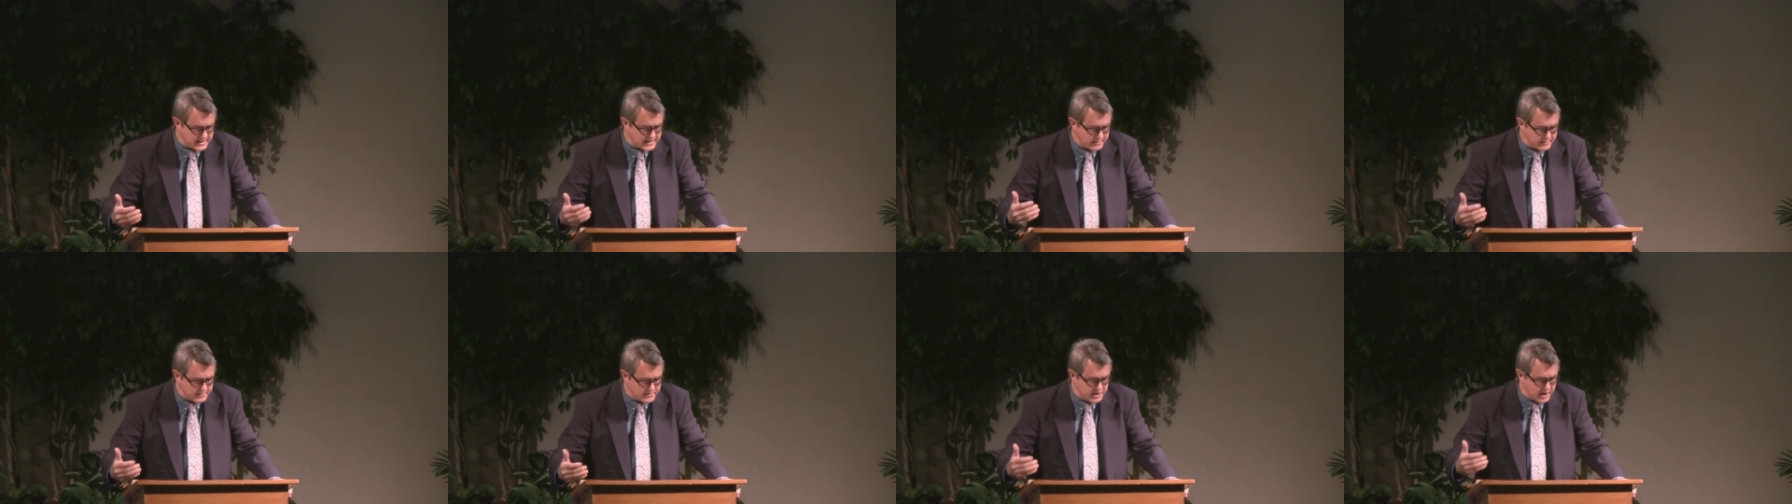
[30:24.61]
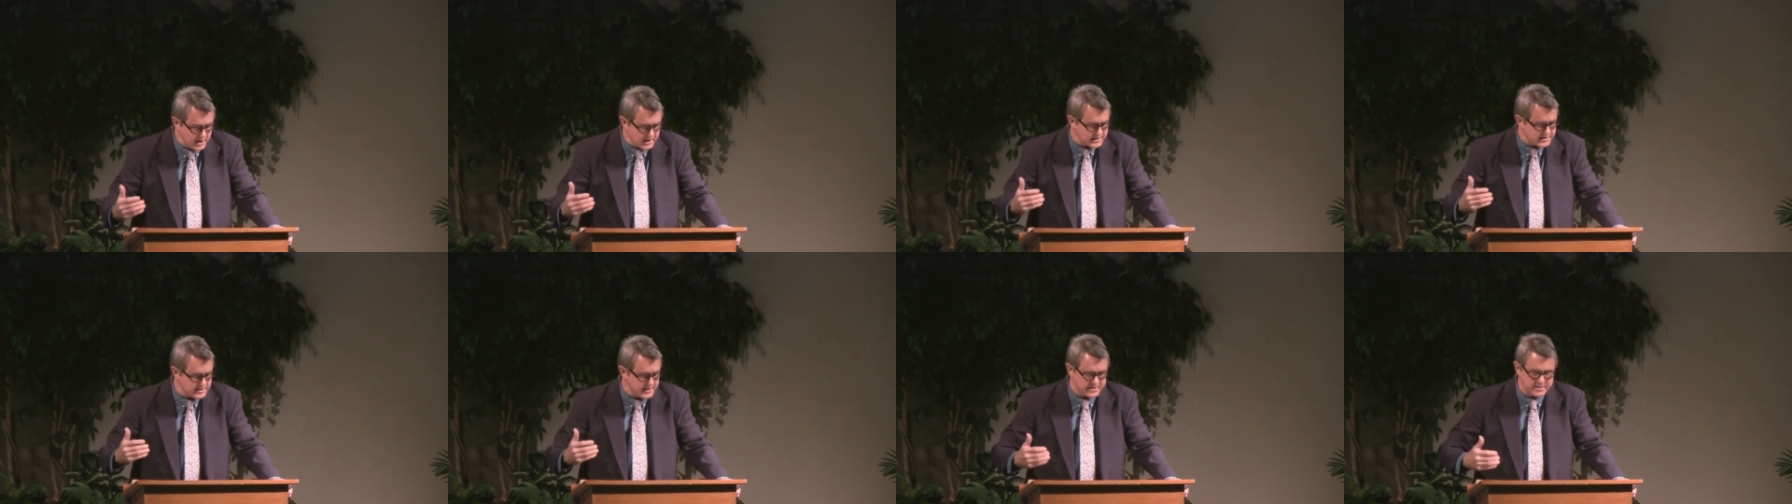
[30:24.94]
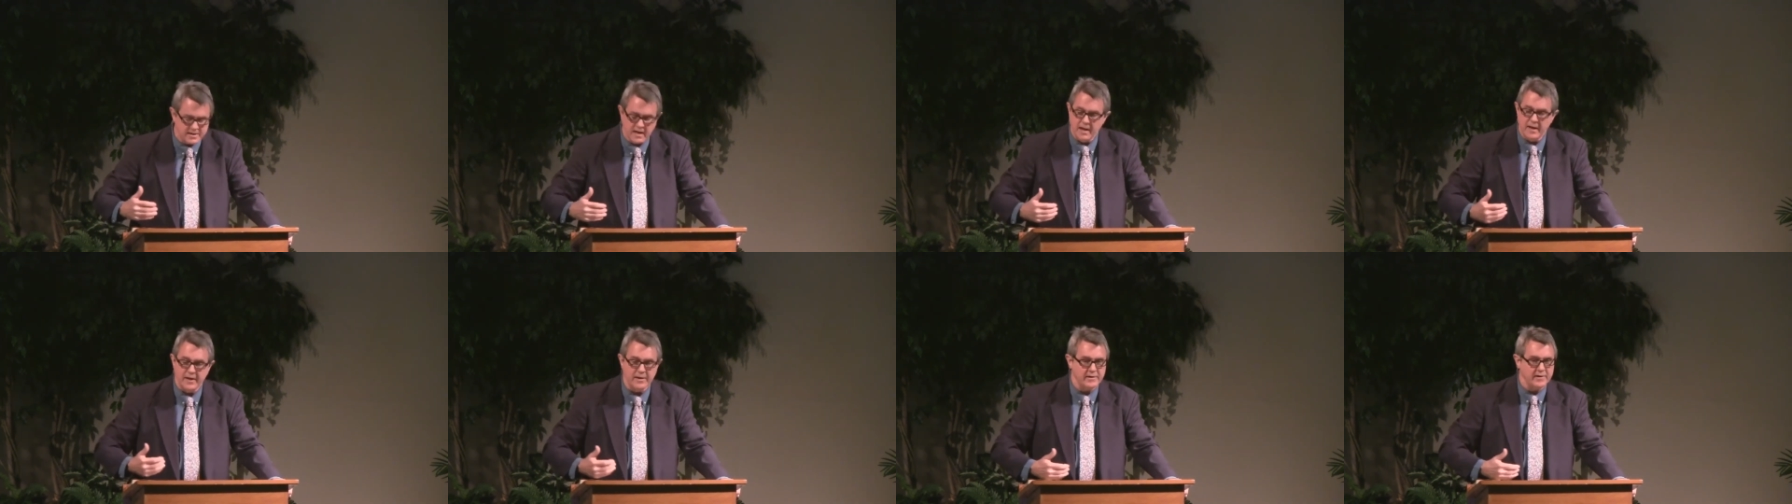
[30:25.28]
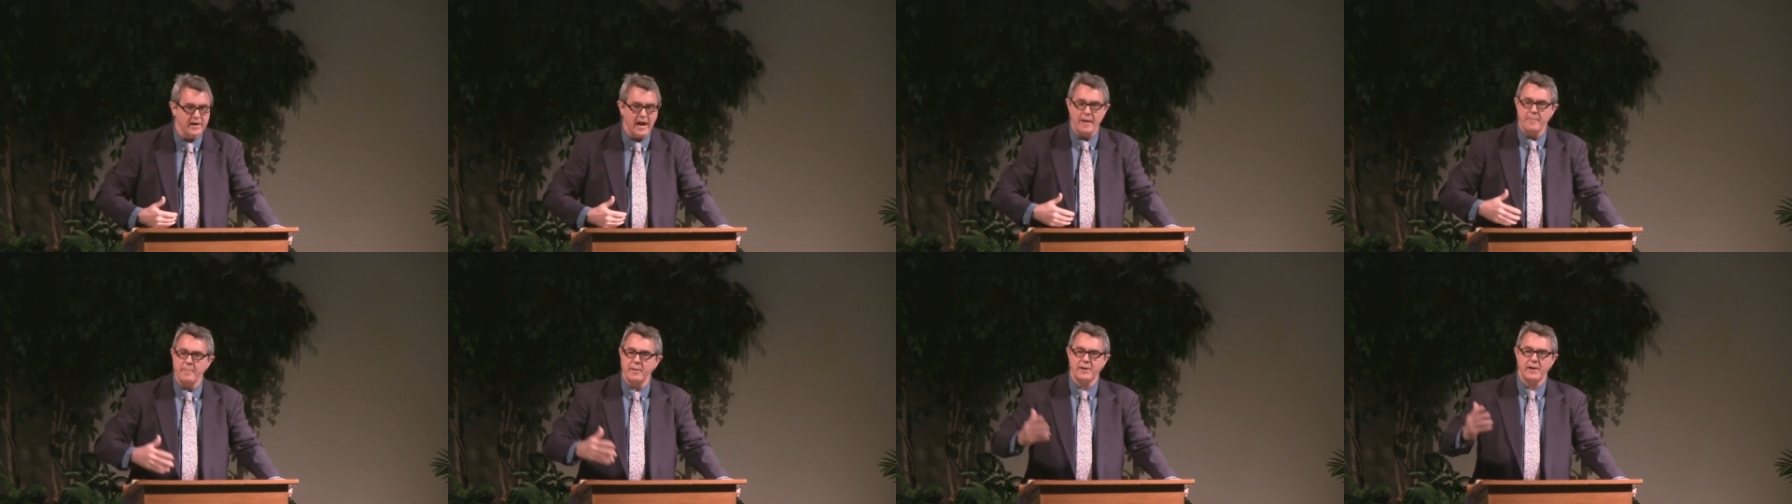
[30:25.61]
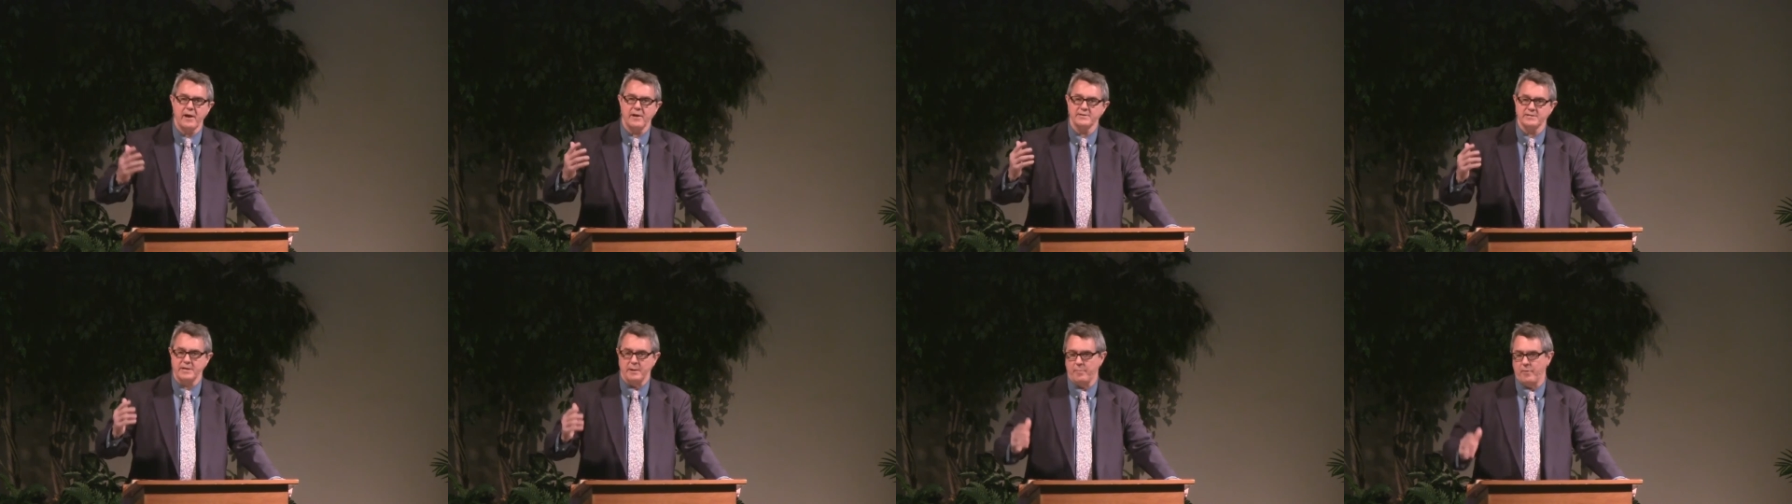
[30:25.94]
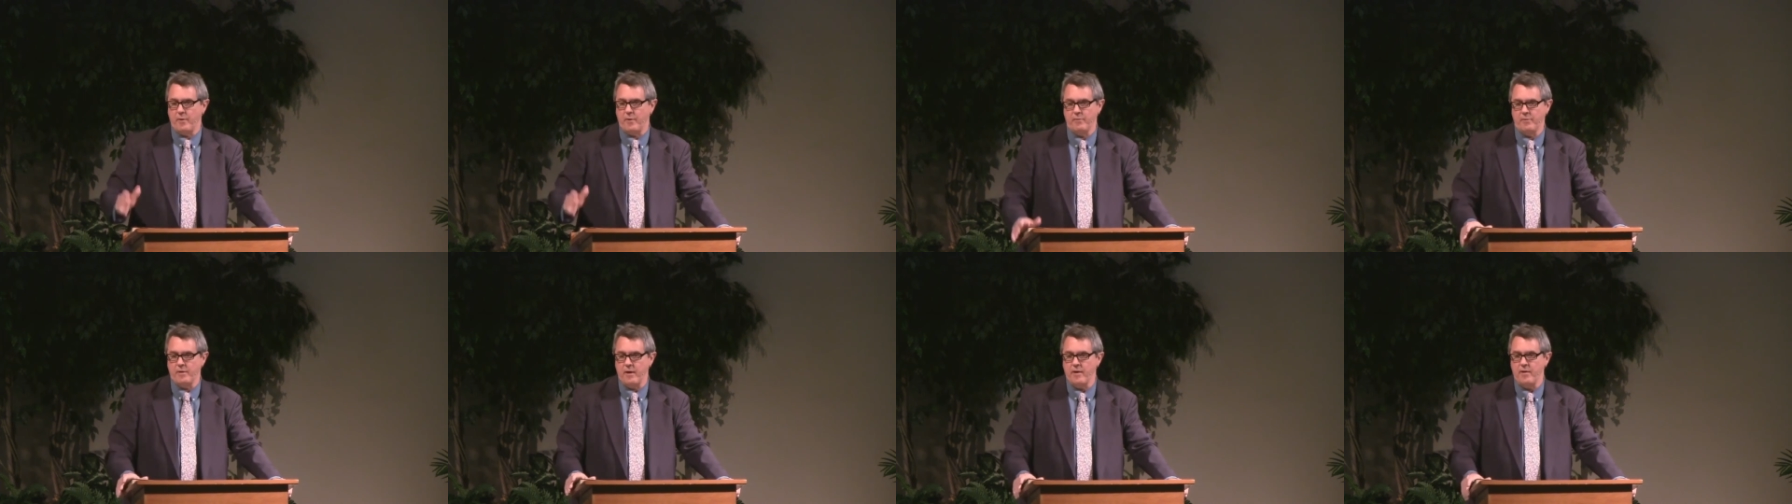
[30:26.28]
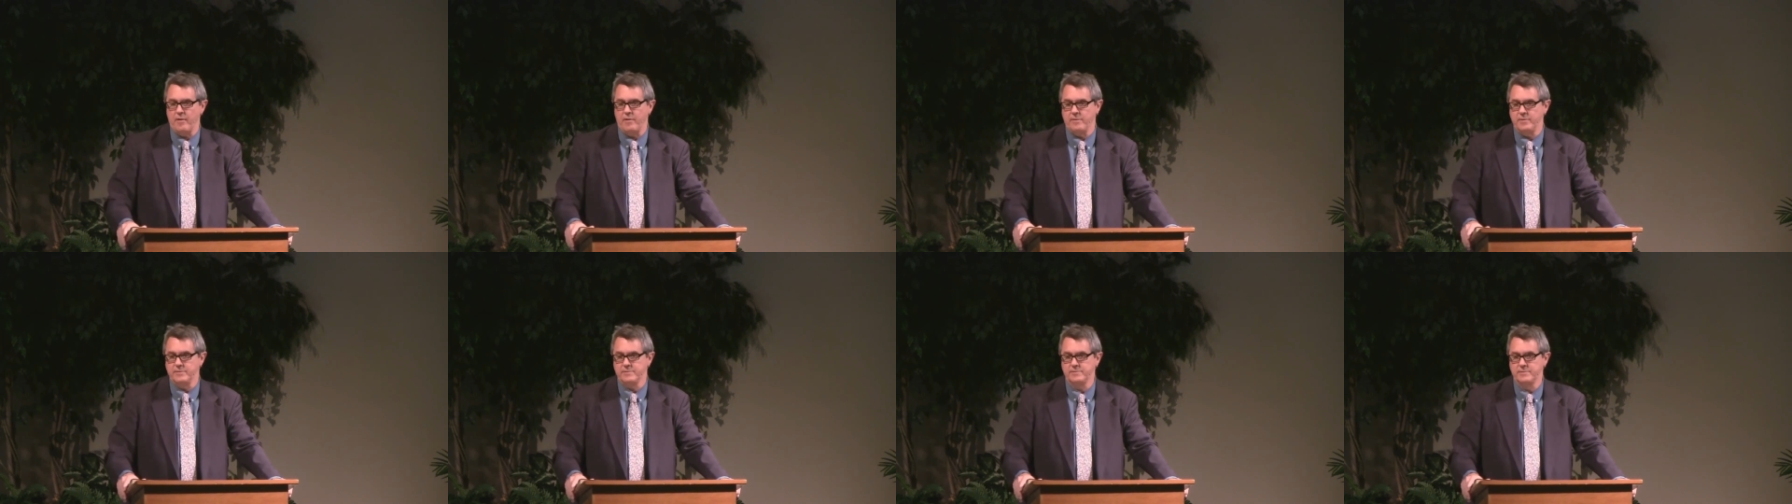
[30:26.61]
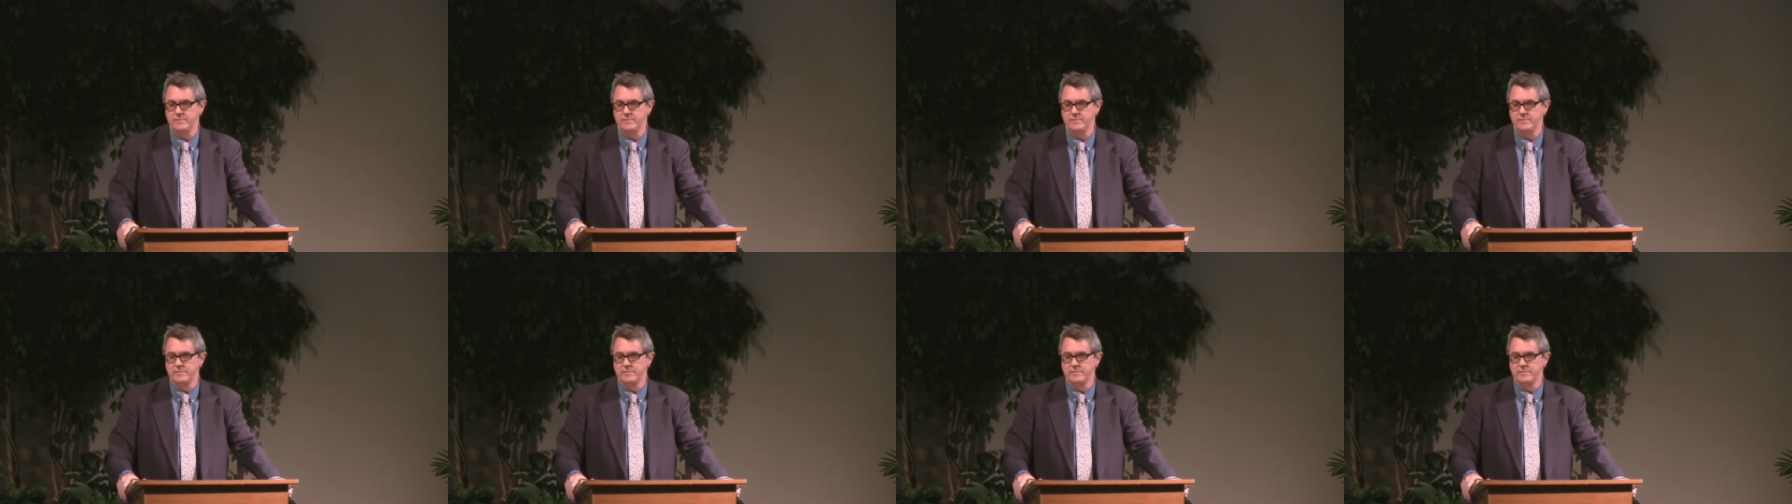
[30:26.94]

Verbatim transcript: some justice, not because he broke laws.